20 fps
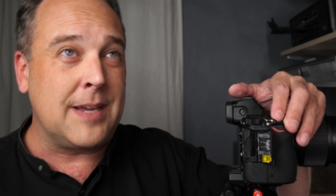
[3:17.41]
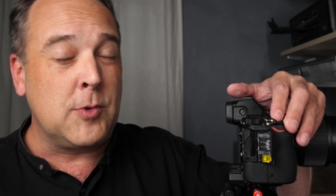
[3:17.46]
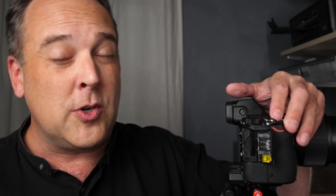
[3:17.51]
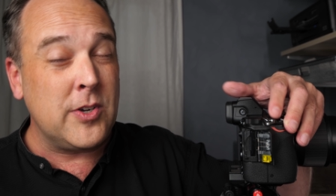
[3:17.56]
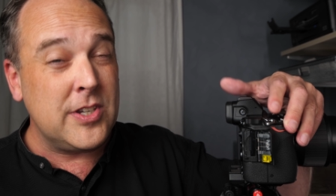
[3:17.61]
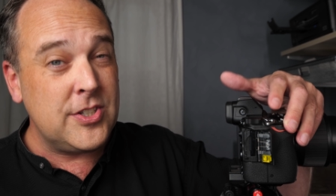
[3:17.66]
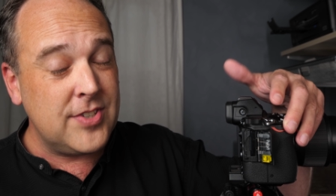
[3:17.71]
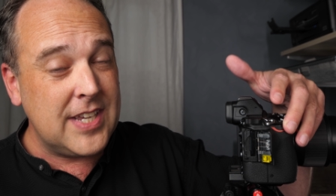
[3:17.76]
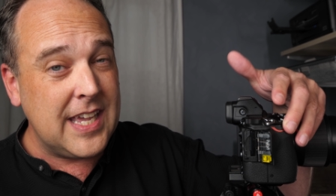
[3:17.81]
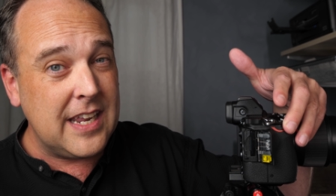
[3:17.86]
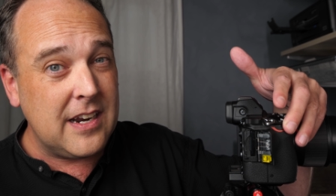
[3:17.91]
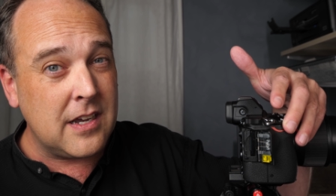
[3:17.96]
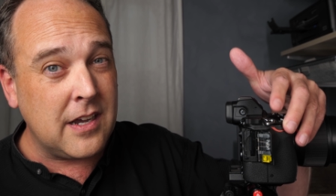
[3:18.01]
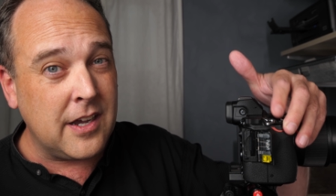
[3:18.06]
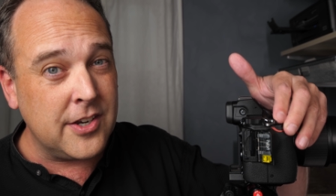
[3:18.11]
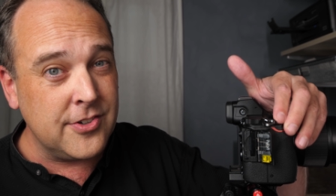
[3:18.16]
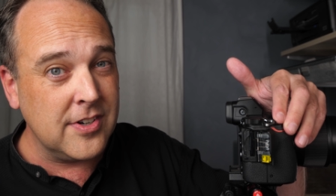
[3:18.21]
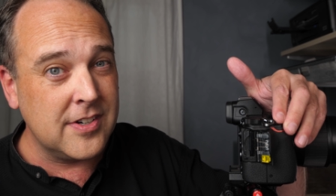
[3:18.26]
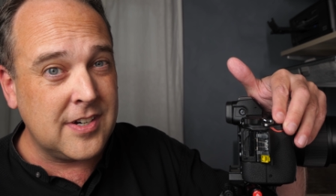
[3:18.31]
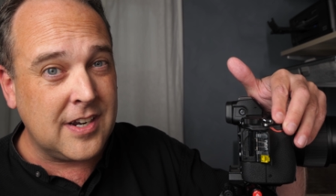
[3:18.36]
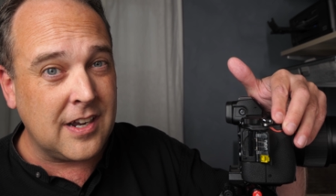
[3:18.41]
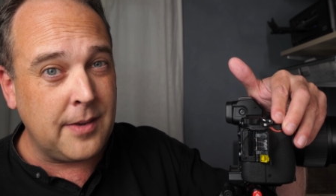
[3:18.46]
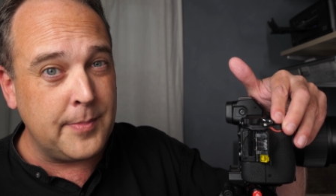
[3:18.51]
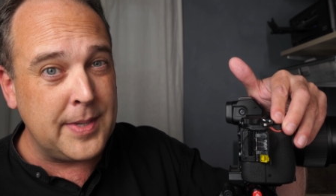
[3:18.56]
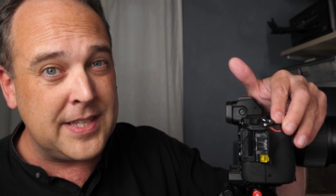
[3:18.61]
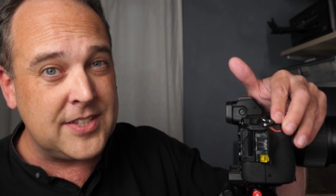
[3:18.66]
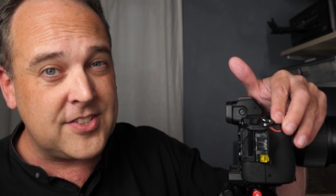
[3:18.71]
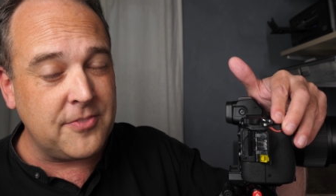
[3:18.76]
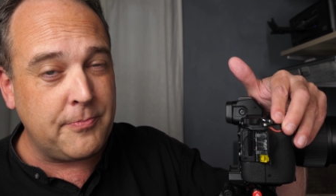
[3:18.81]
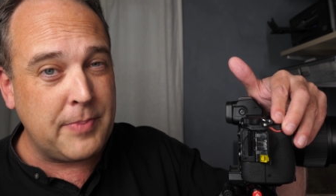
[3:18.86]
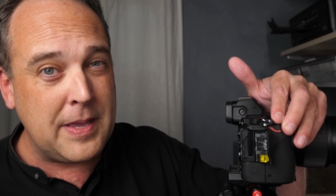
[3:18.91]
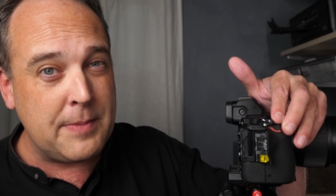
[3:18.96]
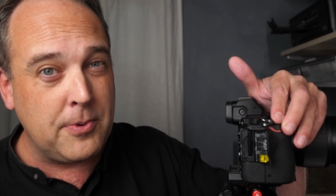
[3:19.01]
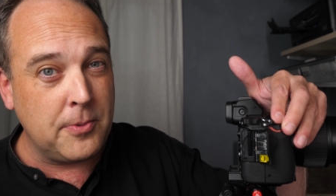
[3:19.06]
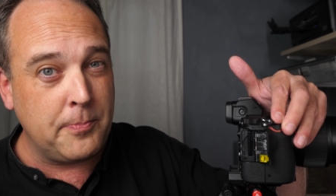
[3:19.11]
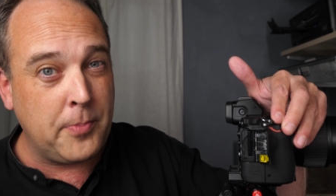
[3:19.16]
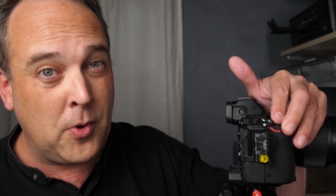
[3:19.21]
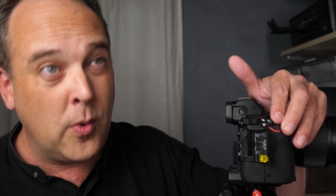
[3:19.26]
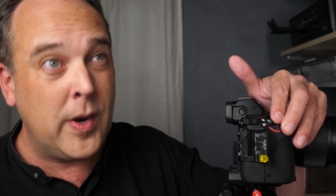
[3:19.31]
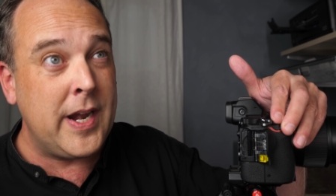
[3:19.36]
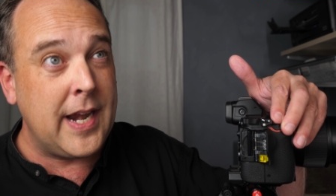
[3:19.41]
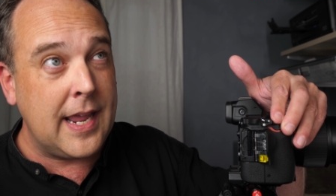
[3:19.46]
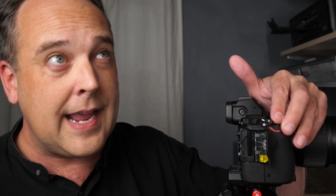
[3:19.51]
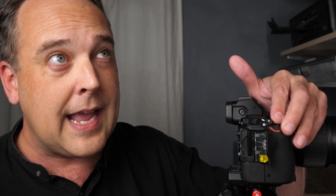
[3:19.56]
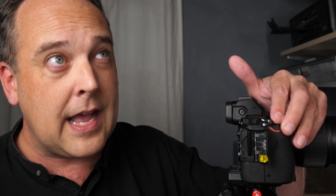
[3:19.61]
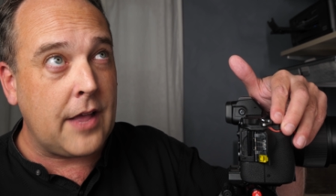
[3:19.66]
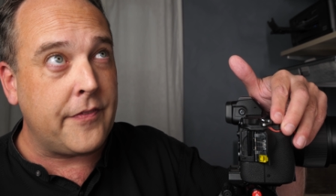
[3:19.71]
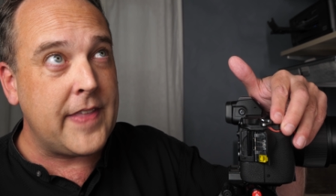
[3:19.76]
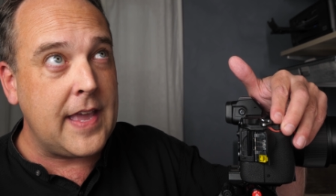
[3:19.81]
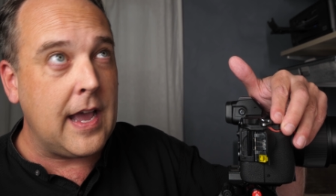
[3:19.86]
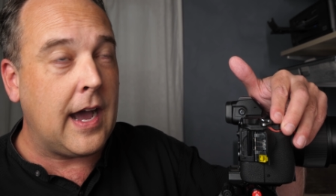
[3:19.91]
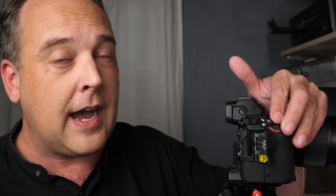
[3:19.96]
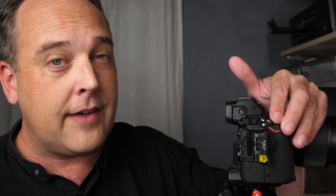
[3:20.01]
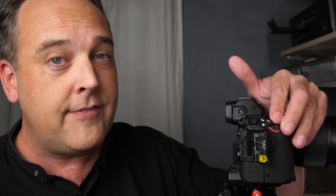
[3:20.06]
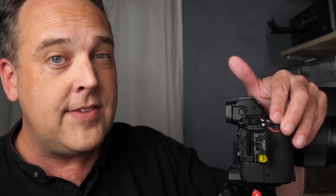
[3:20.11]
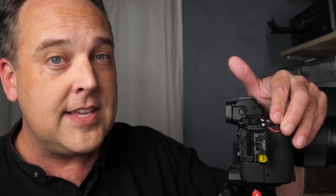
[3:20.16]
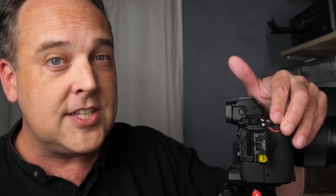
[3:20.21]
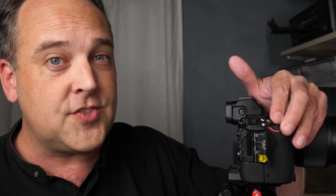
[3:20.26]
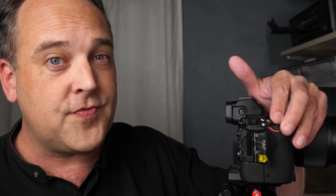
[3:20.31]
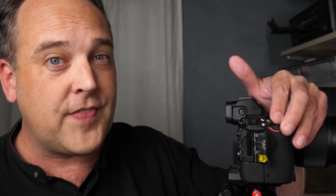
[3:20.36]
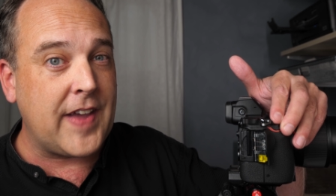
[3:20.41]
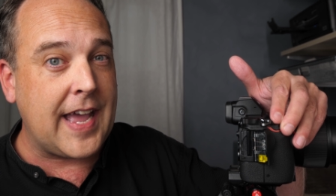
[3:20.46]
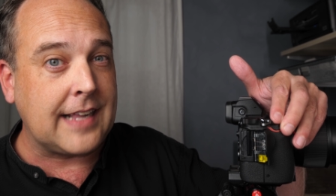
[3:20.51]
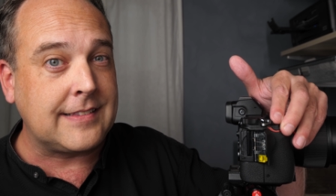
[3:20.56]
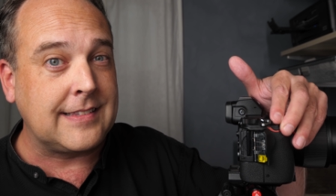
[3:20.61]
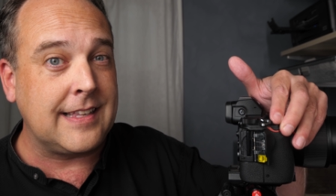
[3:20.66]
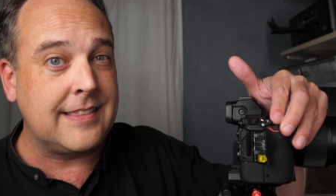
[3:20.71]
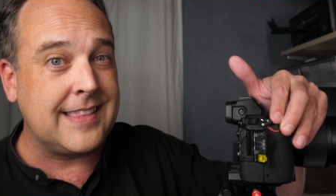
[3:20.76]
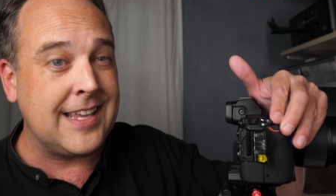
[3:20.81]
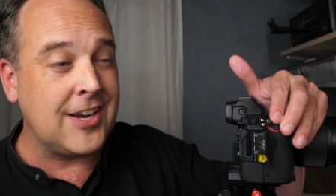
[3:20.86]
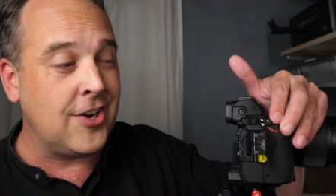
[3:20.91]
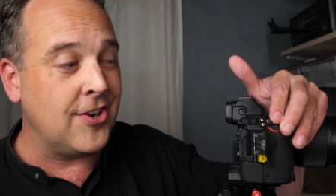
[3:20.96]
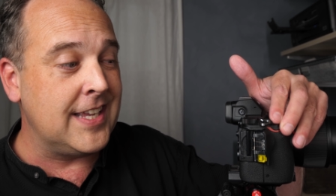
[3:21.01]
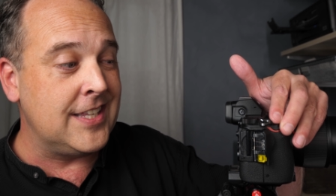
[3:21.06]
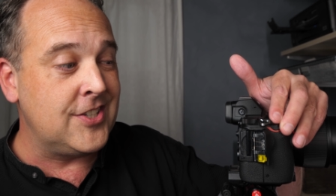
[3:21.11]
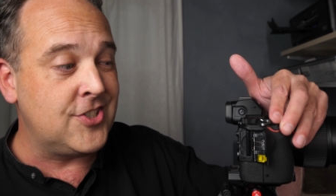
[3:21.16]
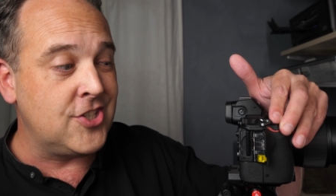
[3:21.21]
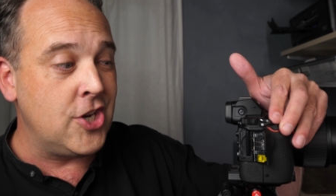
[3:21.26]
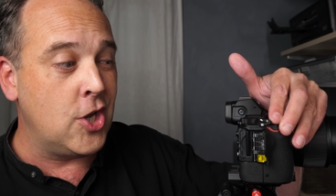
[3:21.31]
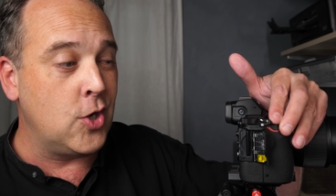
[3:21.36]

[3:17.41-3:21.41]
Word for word: I'm going to get 100 comments of people pointing out the obvious fact that there is